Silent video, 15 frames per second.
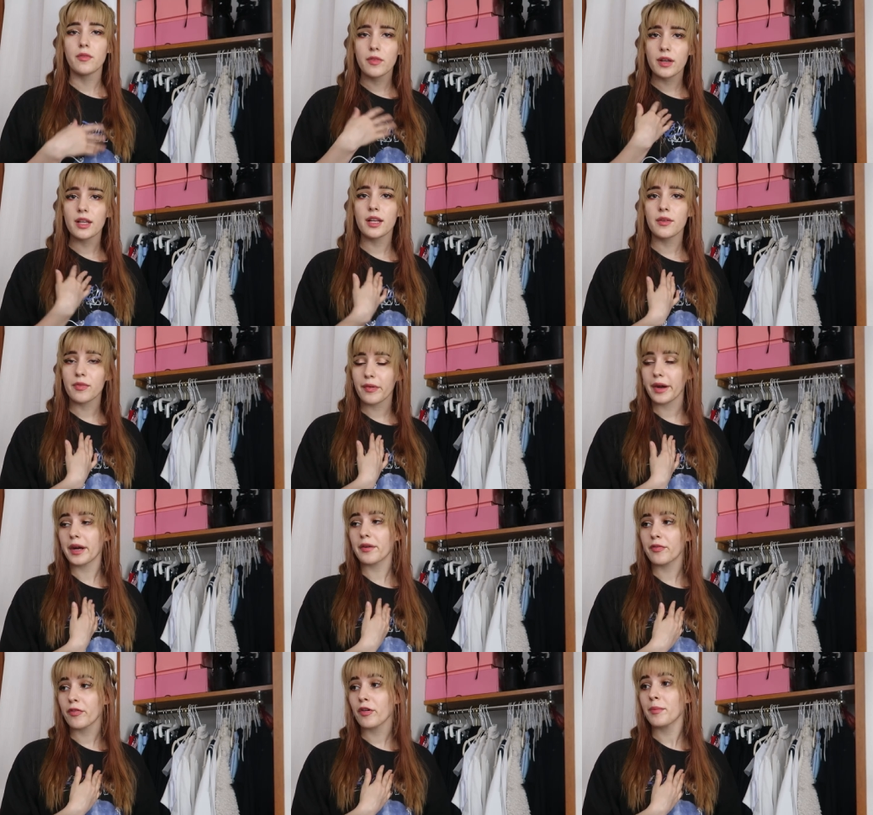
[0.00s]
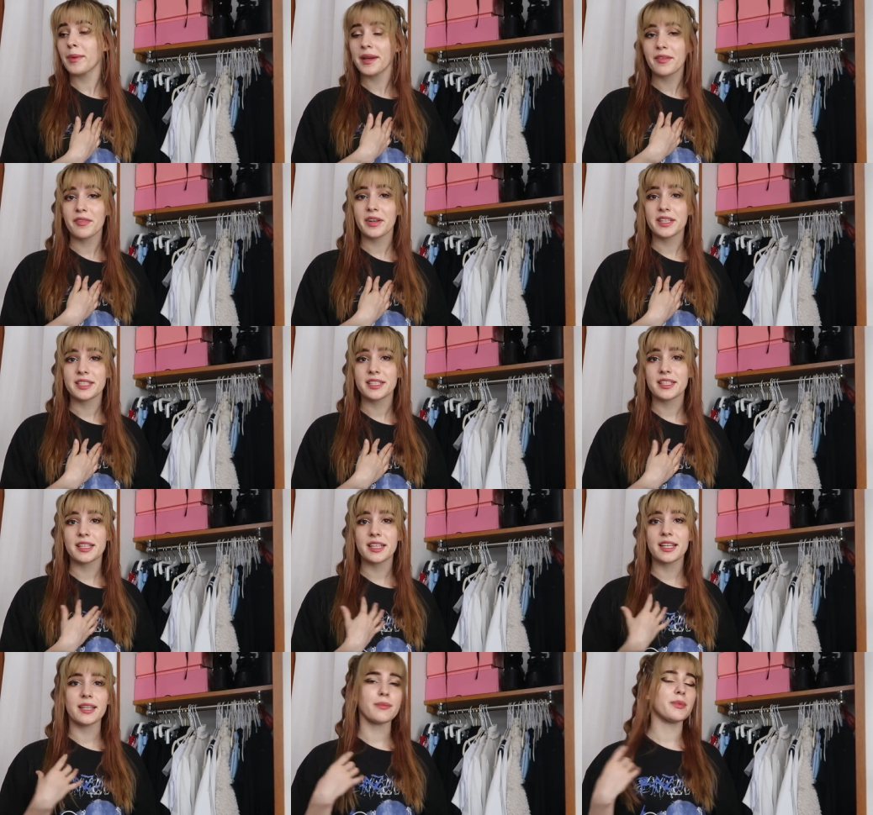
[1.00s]
really rare for me
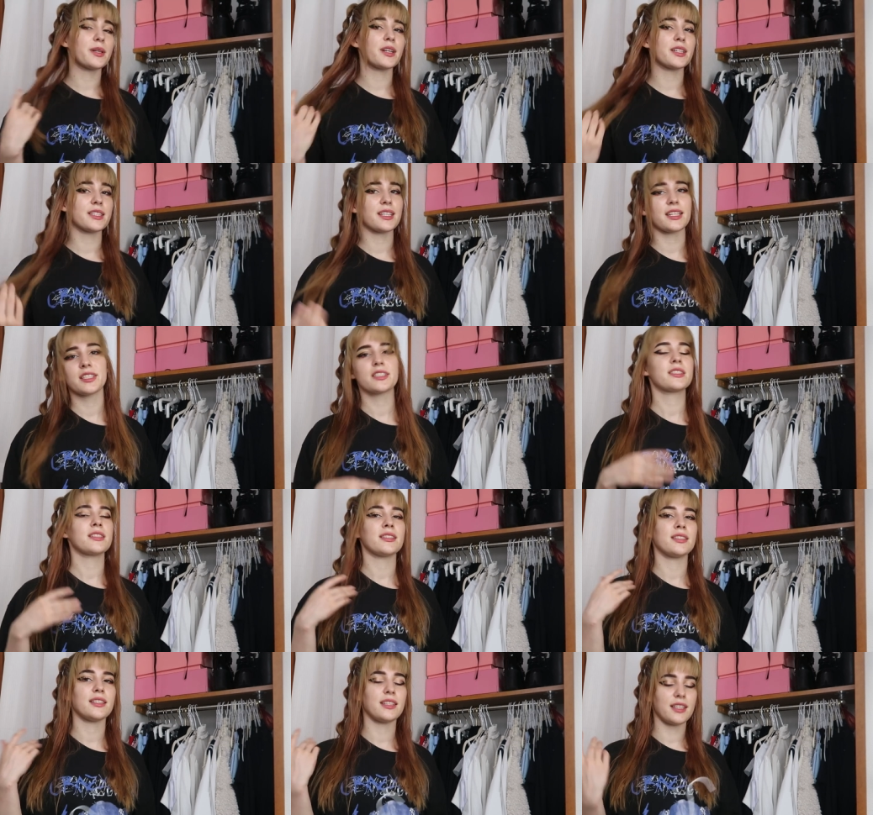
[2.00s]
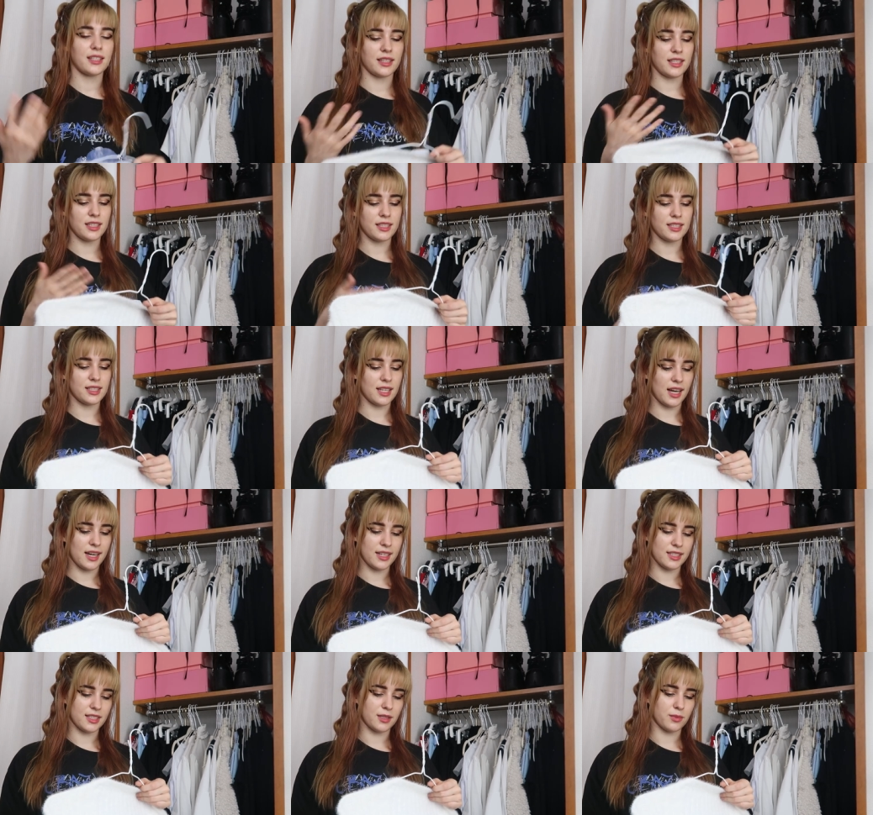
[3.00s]
recently because like this
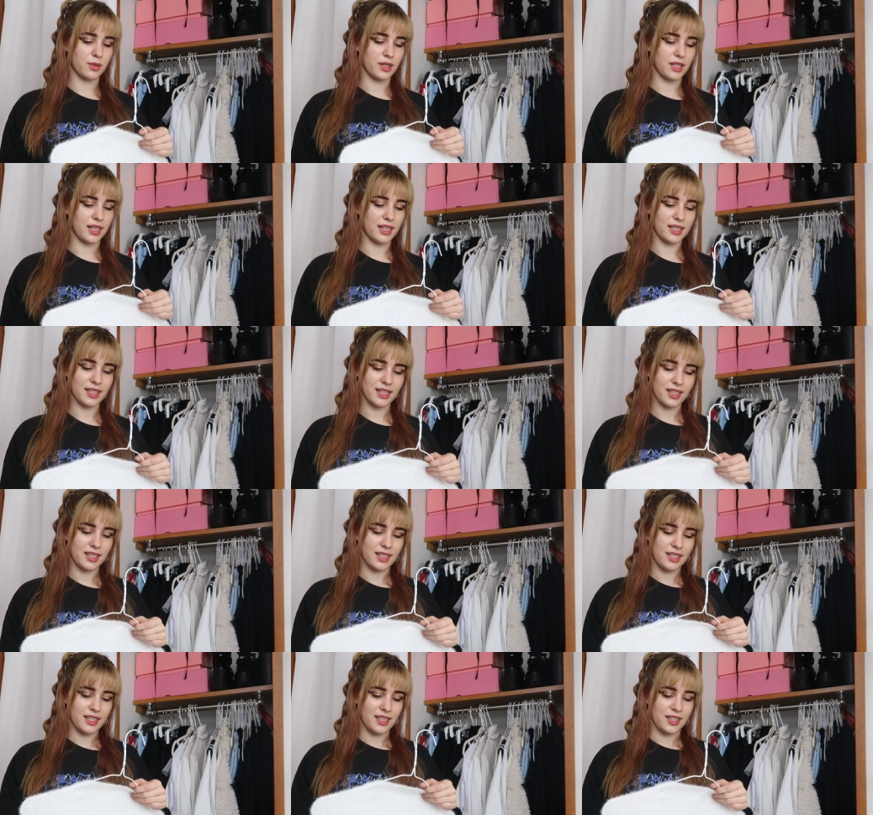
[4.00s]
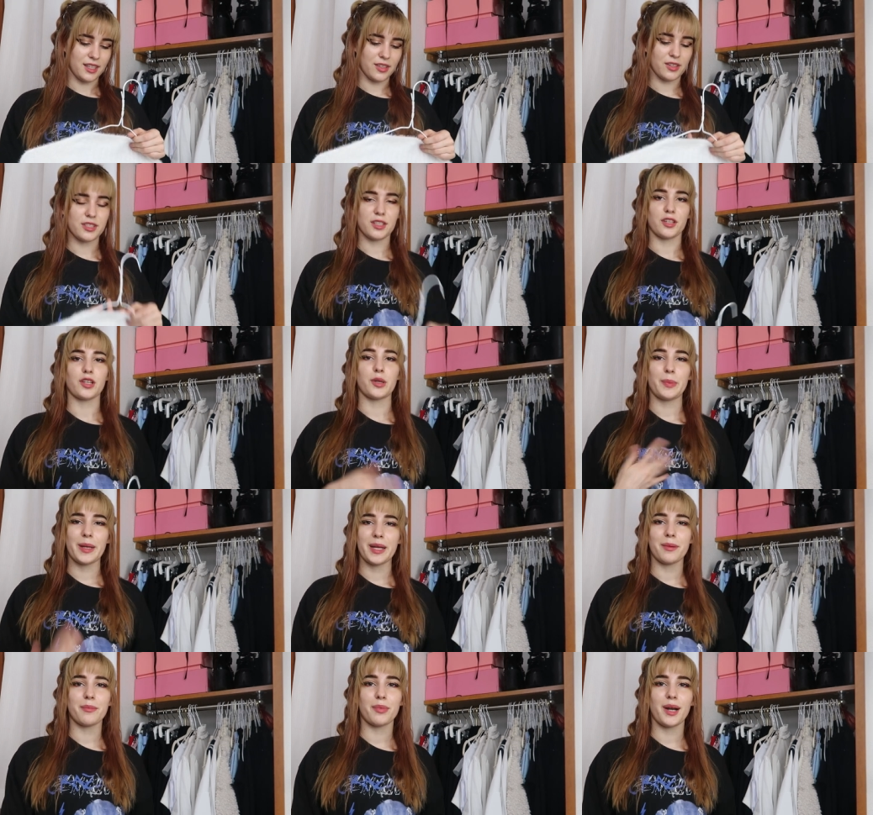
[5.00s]
size is more like you know, it's a
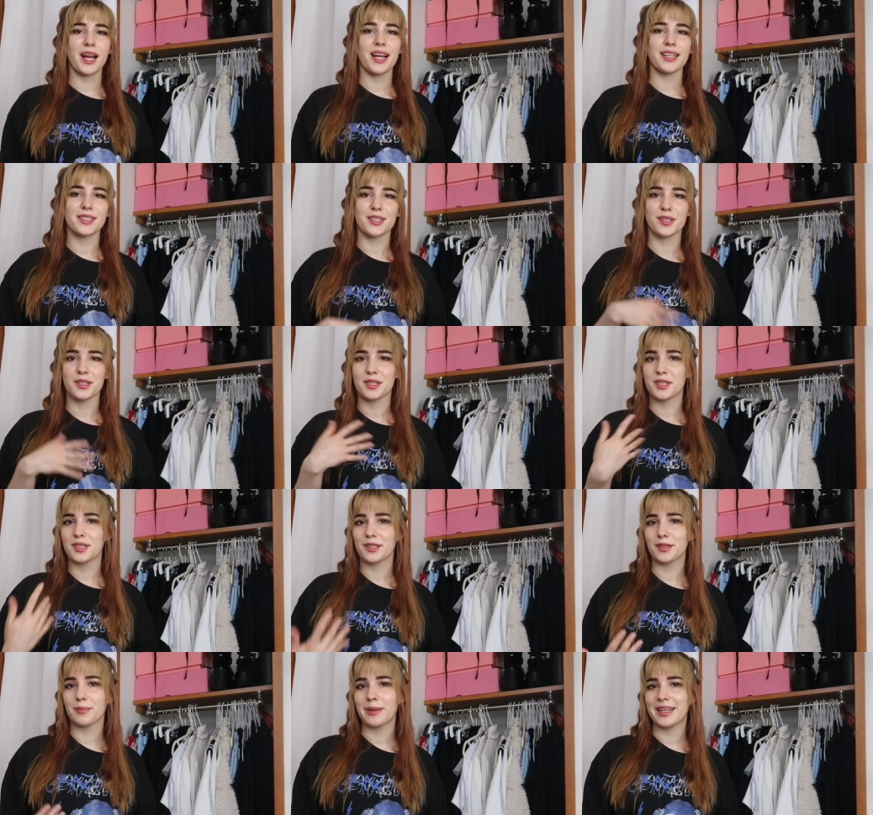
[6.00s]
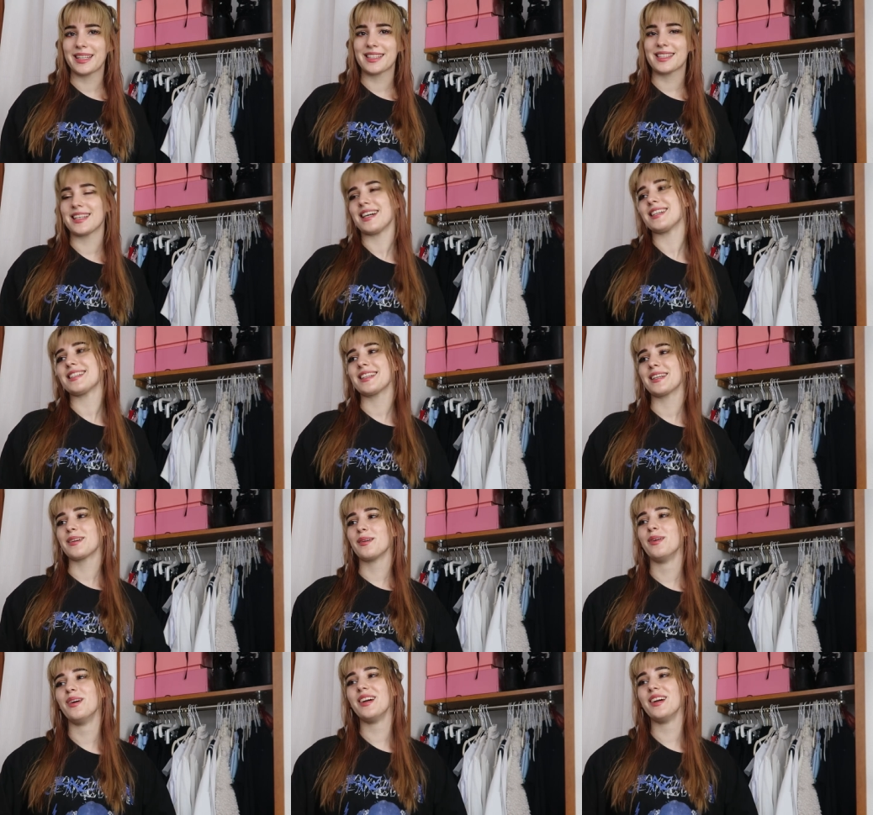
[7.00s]
European brand, so it's European sizing,